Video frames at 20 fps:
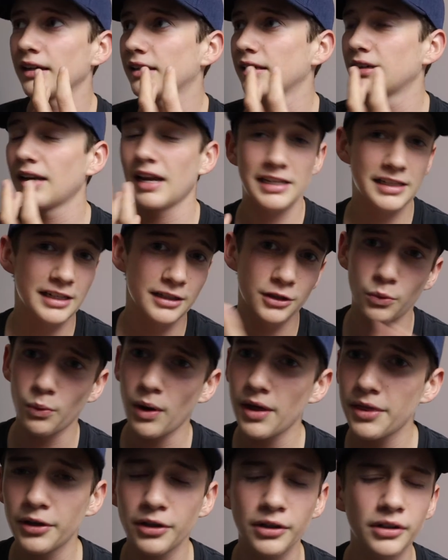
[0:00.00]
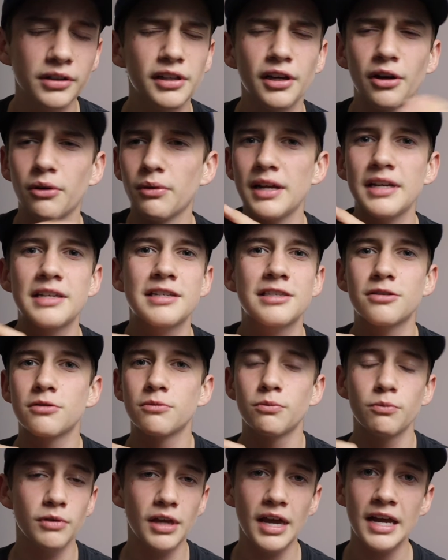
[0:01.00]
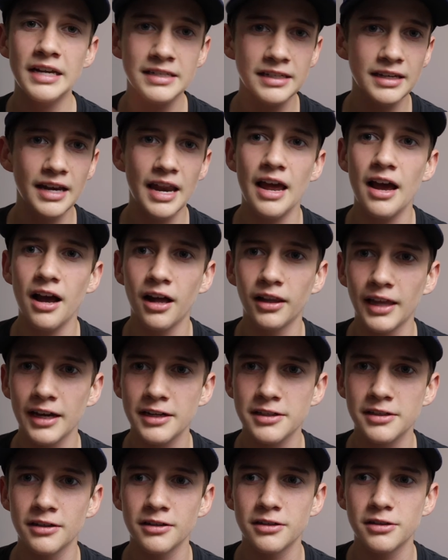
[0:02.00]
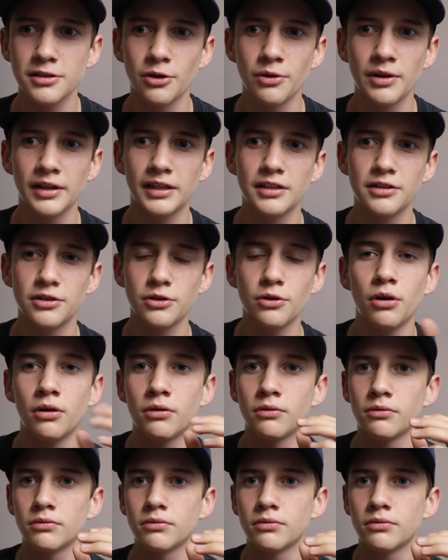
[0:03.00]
can ask it the weather, and you know, it's an Alexa, so it can do. Oh.